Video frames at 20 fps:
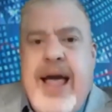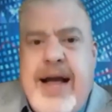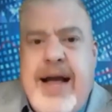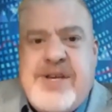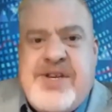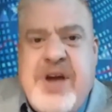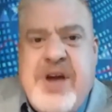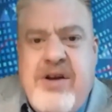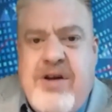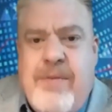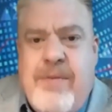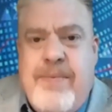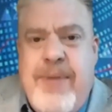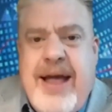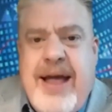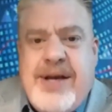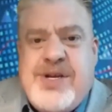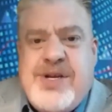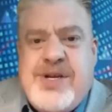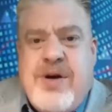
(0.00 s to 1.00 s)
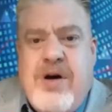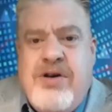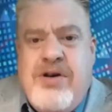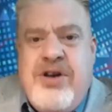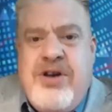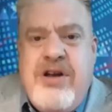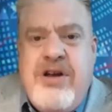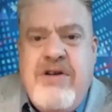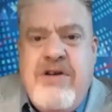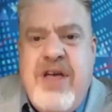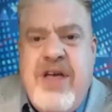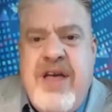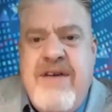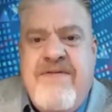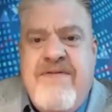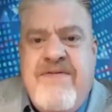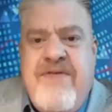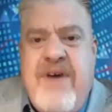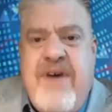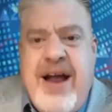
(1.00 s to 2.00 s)
As central banks continue
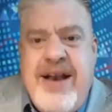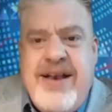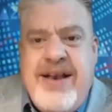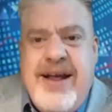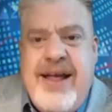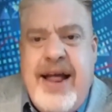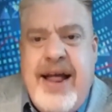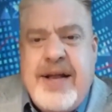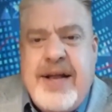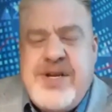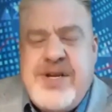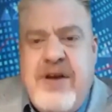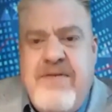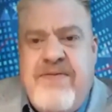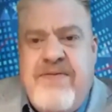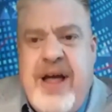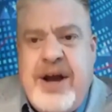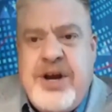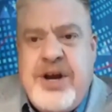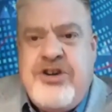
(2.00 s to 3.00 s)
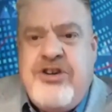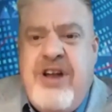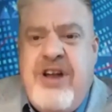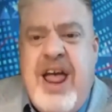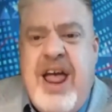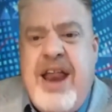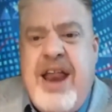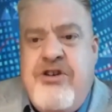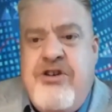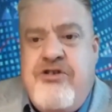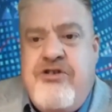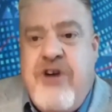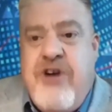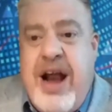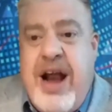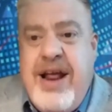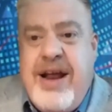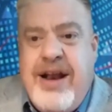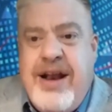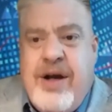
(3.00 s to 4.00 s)
their fight against inflation and
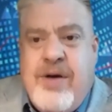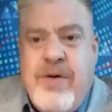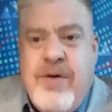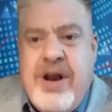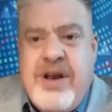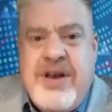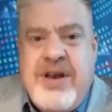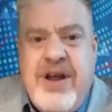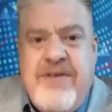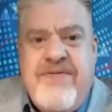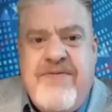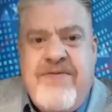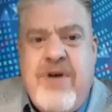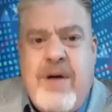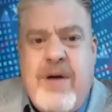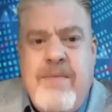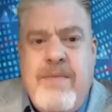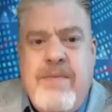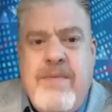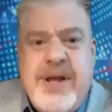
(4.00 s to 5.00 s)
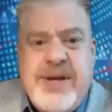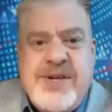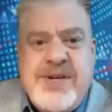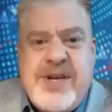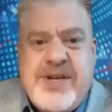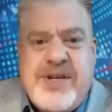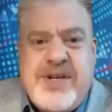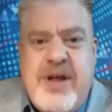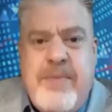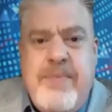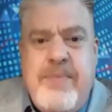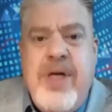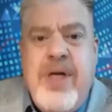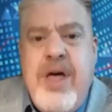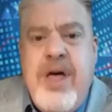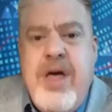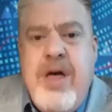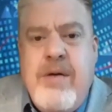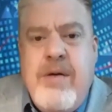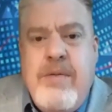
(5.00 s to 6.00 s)
draining liquidity from the system,
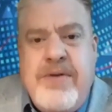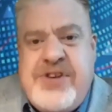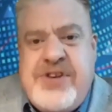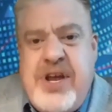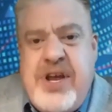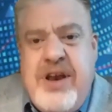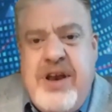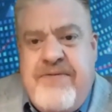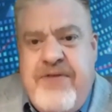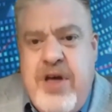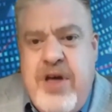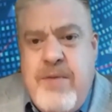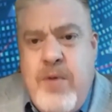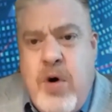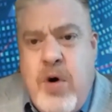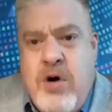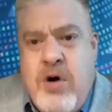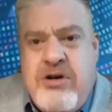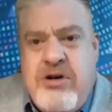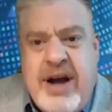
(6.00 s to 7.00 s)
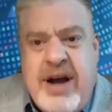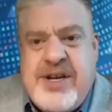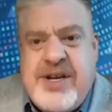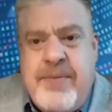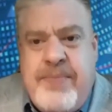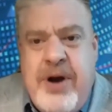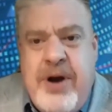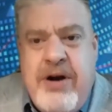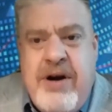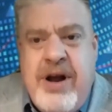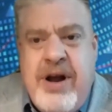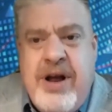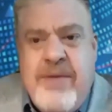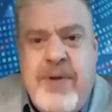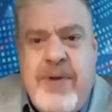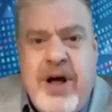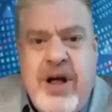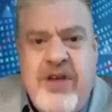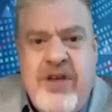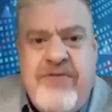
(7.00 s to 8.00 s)
we've seen a few more cracks appearing in
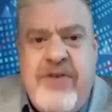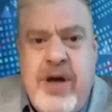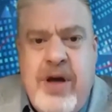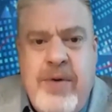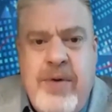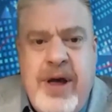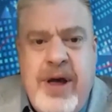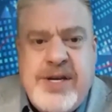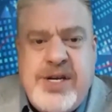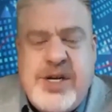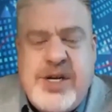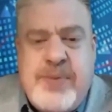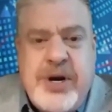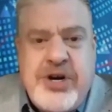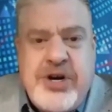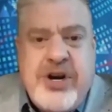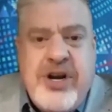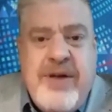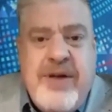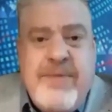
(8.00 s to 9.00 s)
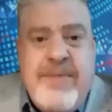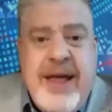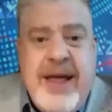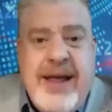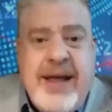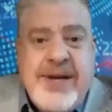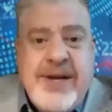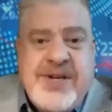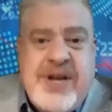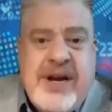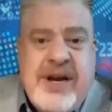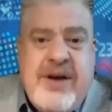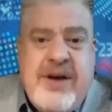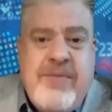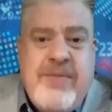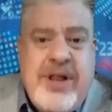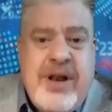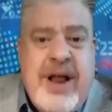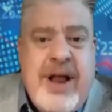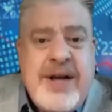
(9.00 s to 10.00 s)
the past few weeks, especially in the banking sector
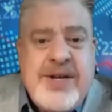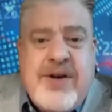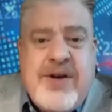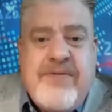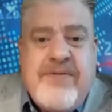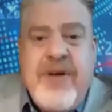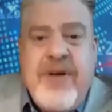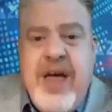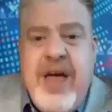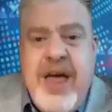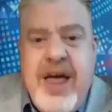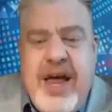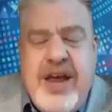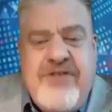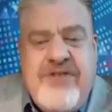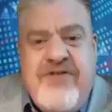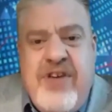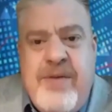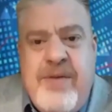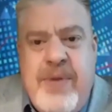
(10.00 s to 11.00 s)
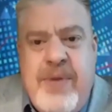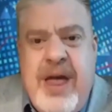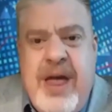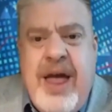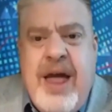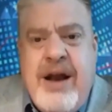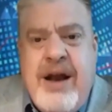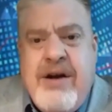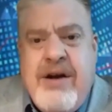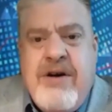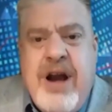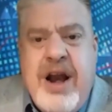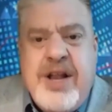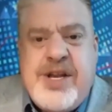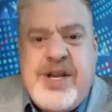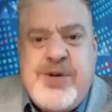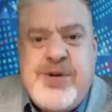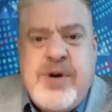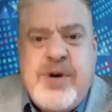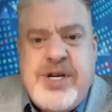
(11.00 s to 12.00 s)
with the likes of SVB and
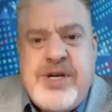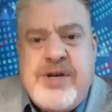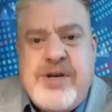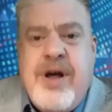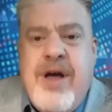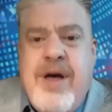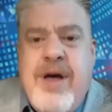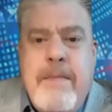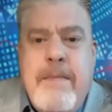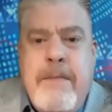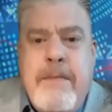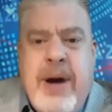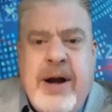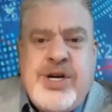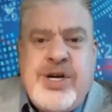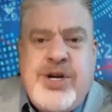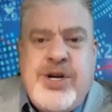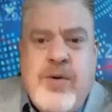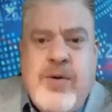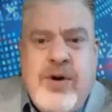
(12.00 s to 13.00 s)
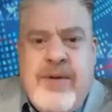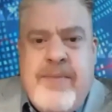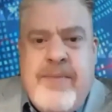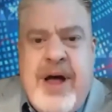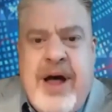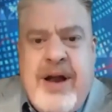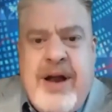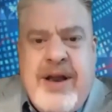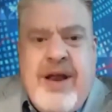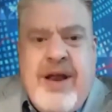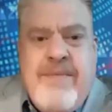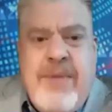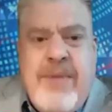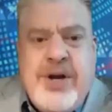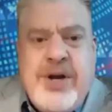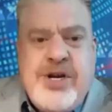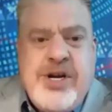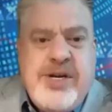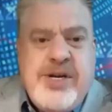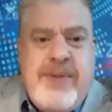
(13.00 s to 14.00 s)
Credit Suisse, much talked about and
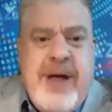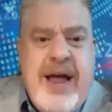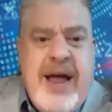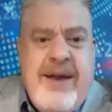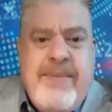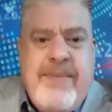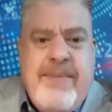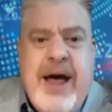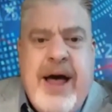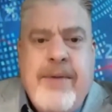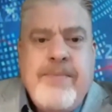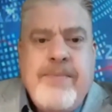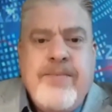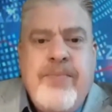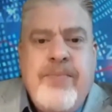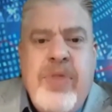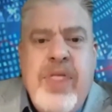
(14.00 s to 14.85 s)
much explained about.